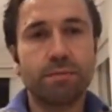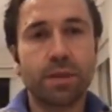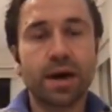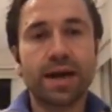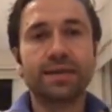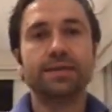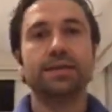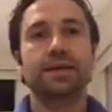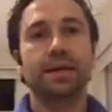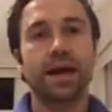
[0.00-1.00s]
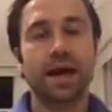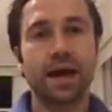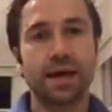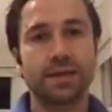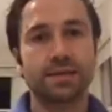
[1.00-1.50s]
mind,
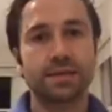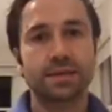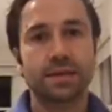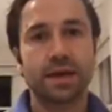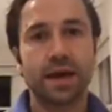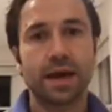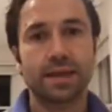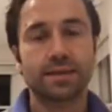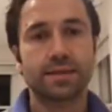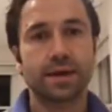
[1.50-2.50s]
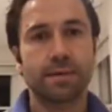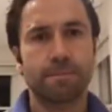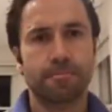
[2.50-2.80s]
and and um,